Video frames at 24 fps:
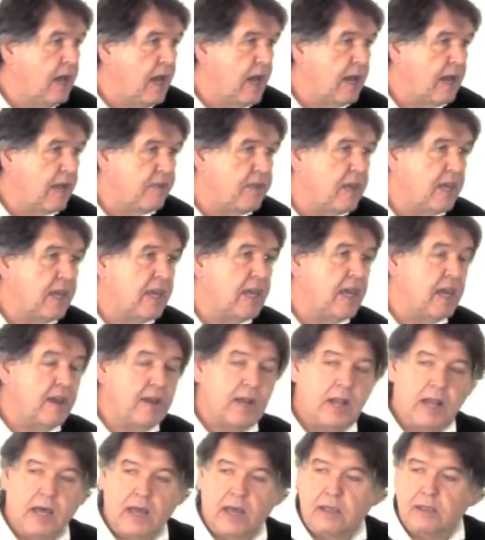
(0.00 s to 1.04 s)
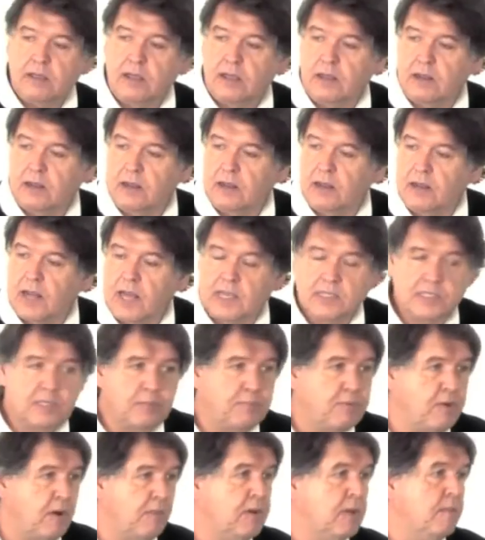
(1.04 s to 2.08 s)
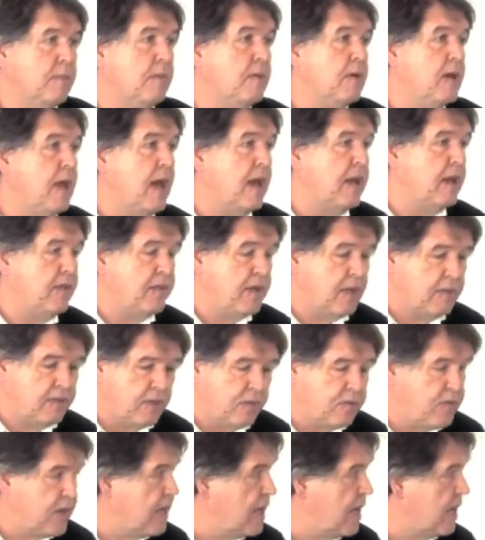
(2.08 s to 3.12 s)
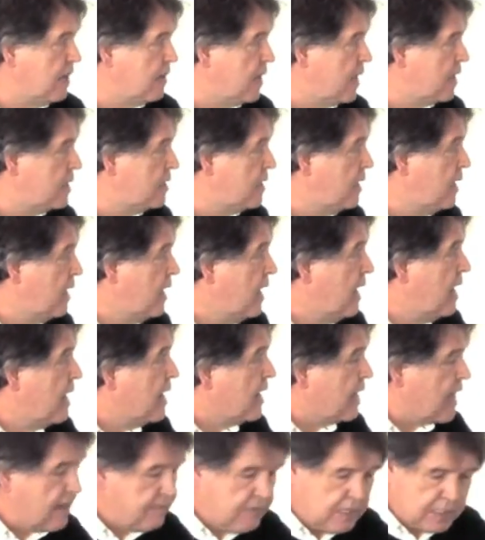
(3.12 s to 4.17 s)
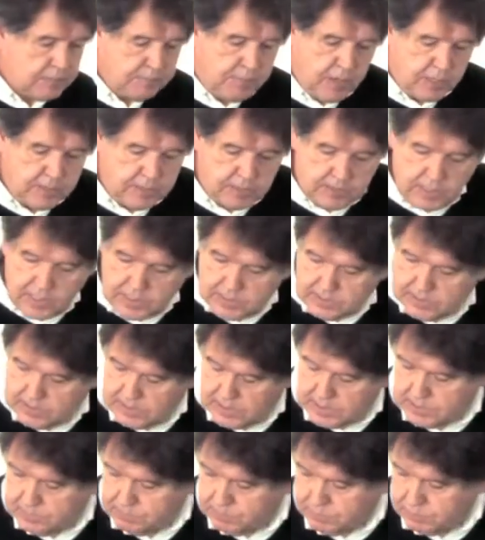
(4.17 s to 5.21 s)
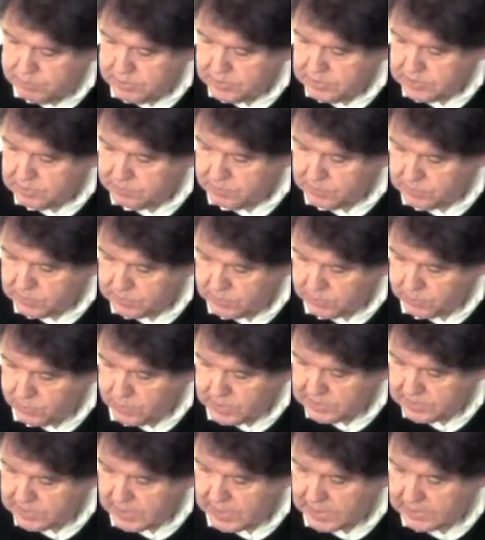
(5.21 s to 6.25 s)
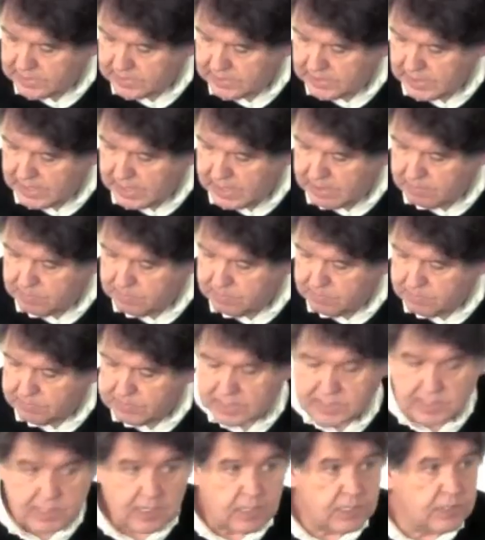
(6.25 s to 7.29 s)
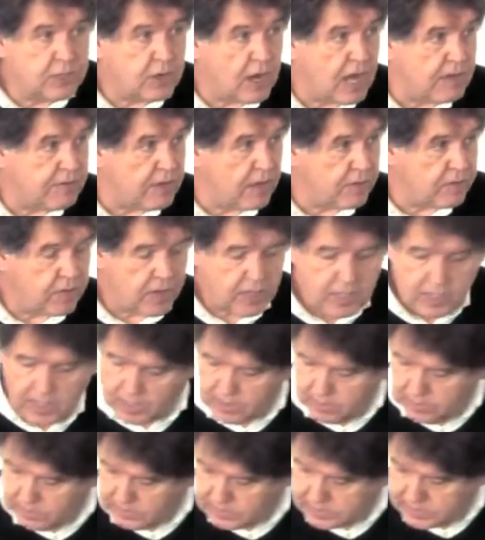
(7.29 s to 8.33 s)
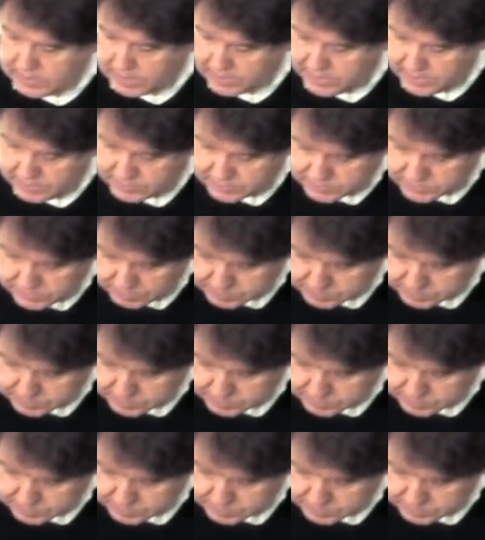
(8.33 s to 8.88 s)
And I think here lies the problem. And I think the thinking that gave us both these principles are the ones that that still drive our thinking, this idea, this